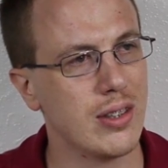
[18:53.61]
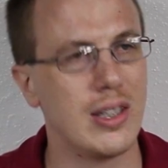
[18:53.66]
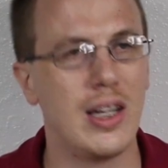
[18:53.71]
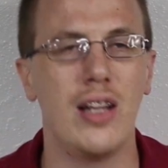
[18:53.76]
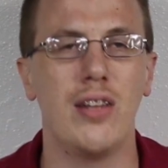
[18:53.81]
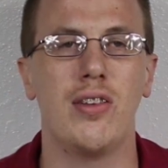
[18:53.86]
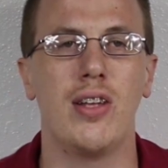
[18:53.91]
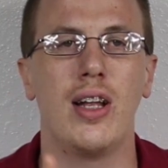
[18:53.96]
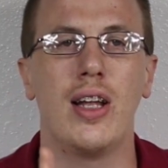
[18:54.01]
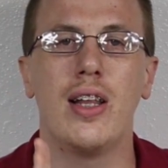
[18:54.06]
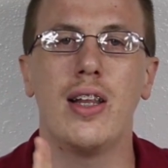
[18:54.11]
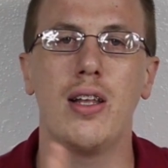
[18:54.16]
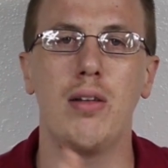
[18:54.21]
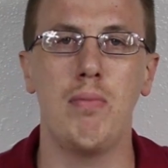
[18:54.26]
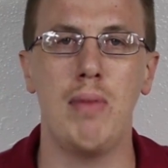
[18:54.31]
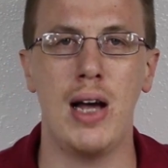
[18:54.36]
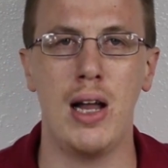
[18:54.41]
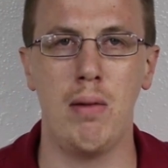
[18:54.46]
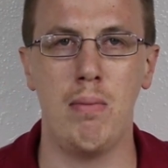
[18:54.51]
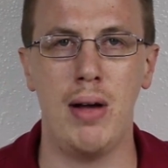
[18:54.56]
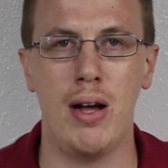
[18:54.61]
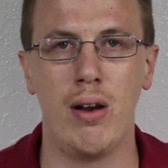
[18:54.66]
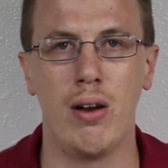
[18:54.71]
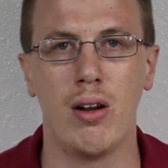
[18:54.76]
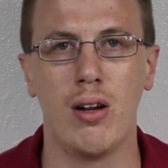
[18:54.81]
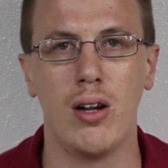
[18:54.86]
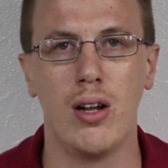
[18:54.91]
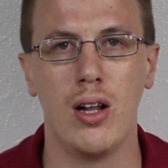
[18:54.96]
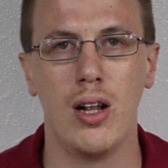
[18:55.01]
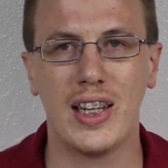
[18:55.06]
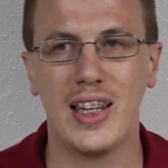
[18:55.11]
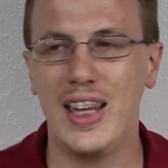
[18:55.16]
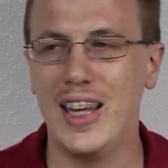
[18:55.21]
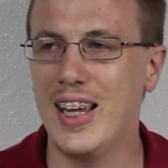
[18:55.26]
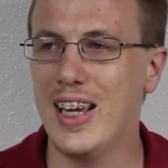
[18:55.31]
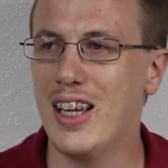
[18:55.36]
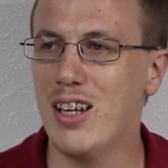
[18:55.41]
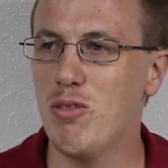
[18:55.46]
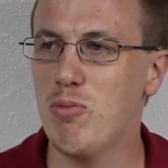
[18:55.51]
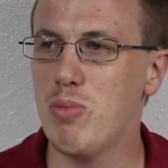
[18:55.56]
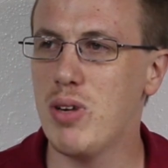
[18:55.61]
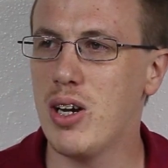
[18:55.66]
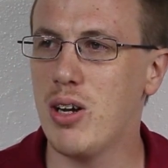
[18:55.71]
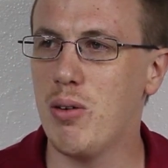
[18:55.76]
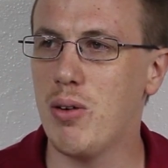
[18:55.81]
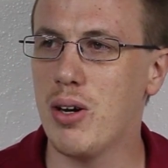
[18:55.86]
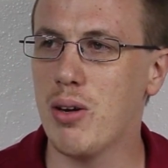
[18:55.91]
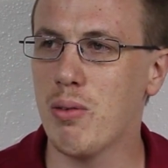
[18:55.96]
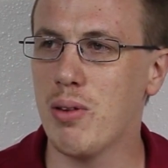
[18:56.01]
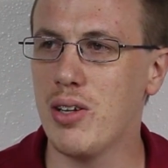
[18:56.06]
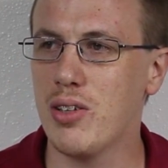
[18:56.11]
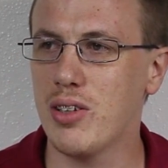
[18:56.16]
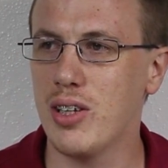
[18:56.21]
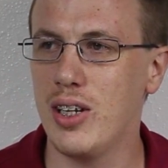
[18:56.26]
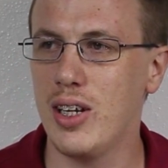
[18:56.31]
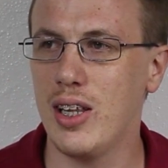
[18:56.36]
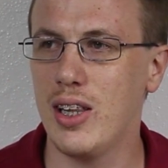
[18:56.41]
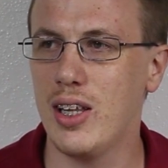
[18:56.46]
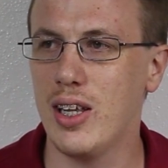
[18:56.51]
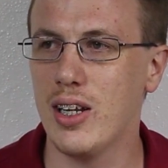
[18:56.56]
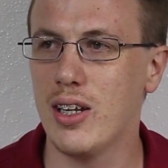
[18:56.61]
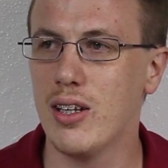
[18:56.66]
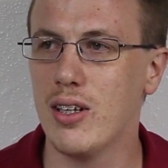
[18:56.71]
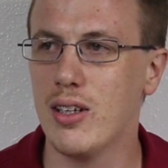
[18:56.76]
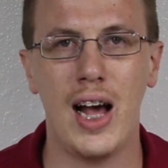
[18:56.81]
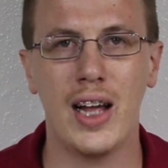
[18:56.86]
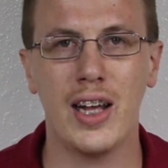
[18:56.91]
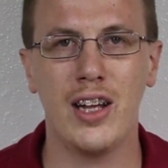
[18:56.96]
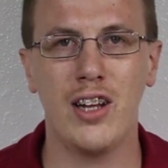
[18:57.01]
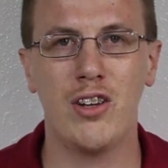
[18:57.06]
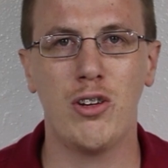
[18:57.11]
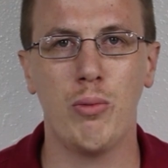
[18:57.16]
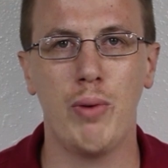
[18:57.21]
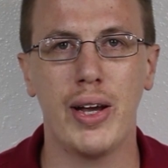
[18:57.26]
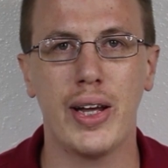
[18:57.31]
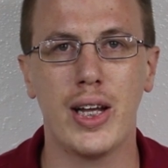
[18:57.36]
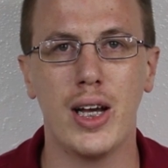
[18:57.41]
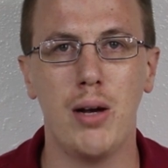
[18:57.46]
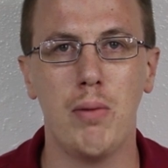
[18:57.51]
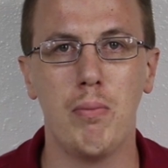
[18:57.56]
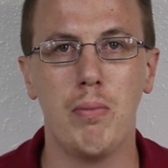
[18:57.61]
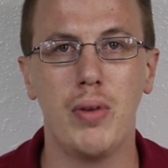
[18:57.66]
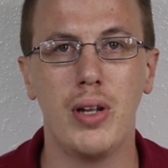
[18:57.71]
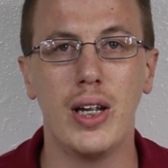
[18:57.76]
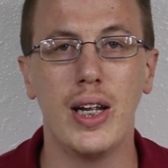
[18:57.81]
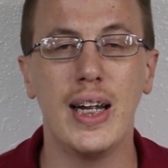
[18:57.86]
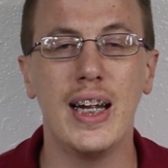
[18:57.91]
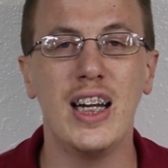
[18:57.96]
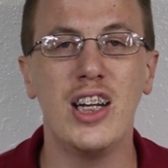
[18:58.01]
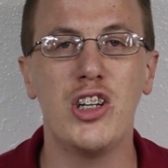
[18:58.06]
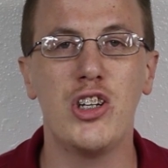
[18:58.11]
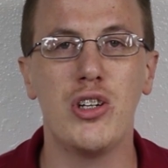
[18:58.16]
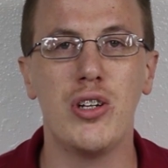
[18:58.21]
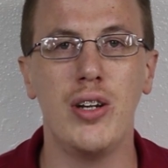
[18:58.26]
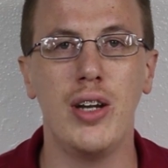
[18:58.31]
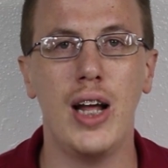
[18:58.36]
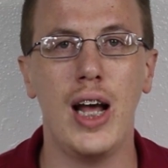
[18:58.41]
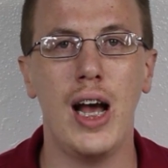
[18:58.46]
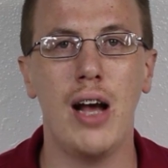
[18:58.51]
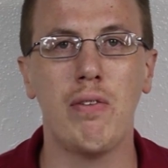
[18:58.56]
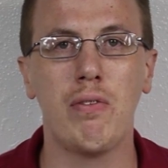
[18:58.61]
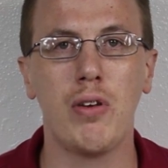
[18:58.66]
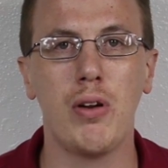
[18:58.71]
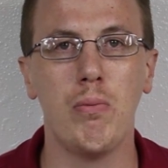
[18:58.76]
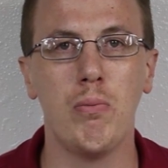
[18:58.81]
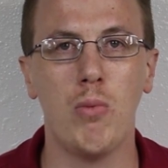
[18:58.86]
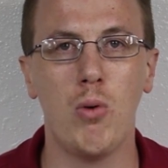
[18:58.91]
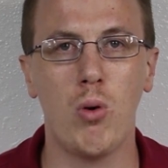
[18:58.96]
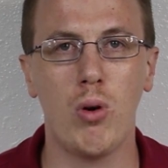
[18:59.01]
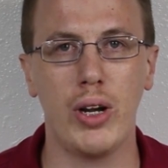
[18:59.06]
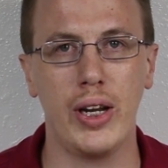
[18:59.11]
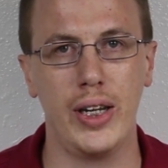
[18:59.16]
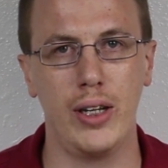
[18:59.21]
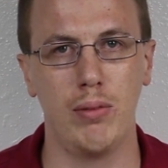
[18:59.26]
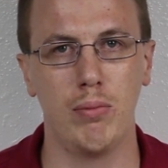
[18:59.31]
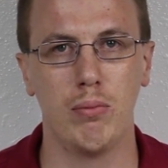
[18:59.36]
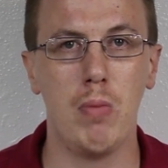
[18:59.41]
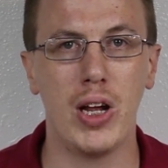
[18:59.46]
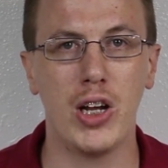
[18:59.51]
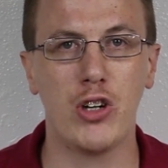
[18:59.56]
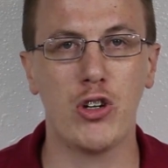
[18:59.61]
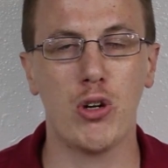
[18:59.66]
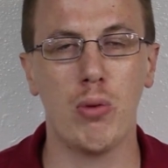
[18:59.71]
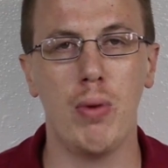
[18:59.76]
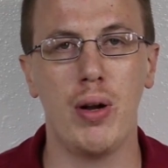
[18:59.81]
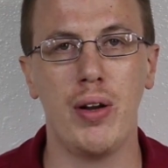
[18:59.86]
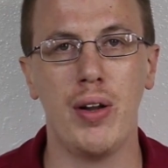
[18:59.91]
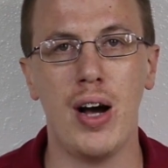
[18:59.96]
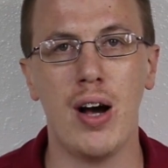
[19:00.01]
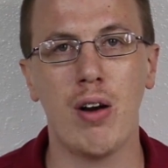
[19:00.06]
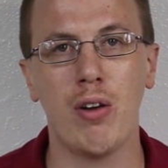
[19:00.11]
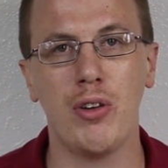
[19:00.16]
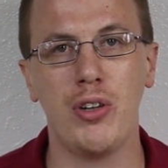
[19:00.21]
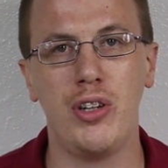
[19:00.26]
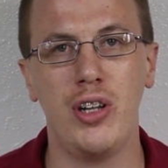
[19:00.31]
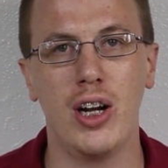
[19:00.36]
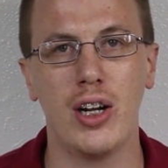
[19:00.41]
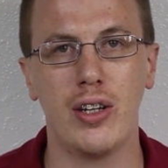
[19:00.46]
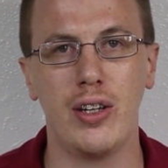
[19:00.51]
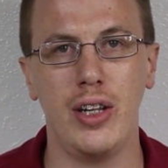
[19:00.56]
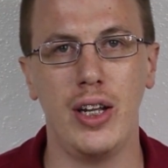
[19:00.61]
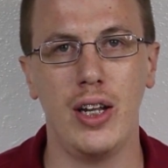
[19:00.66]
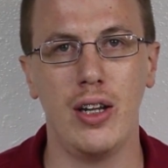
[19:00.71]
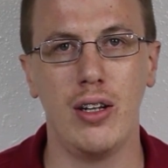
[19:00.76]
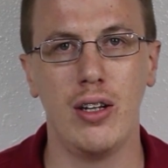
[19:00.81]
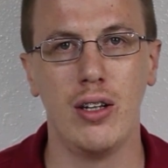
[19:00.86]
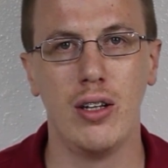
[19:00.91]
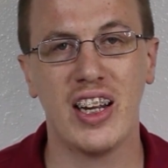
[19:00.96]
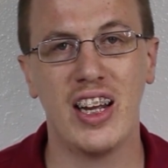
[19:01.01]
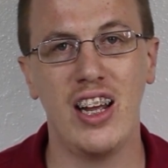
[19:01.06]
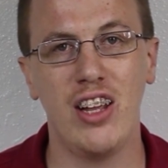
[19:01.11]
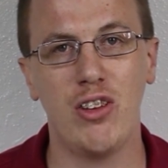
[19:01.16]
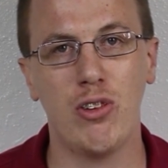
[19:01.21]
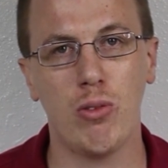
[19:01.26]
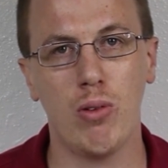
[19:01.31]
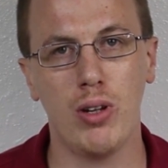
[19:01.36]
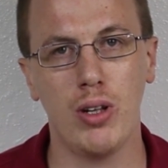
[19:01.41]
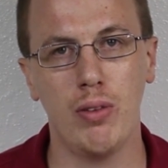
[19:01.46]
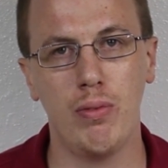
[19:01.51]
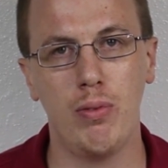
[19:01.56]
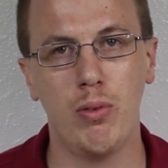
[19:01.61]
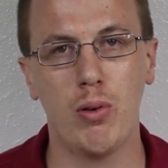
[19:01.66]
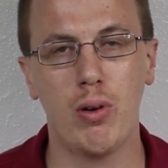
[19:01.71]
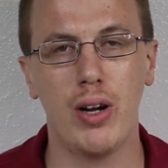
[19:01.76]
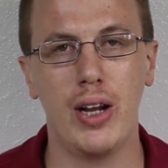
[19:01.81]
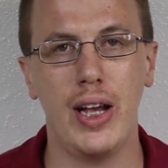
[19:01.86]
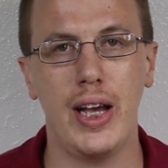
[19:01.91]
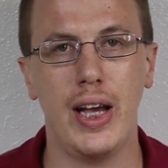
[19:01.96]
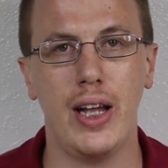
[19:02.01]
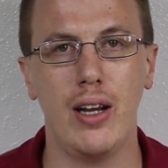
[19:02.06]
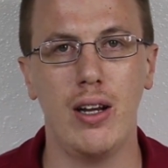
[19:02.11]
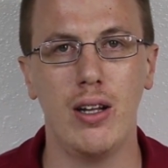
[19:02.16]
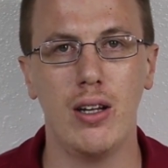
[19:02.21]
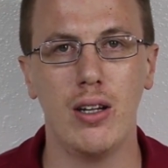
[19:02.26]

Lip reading: Can't say anything bad about her. I can, but I don't want to risk anything. I get to wake up each and every morning, make sure my daughter's tucked in, kiss her on the forehead,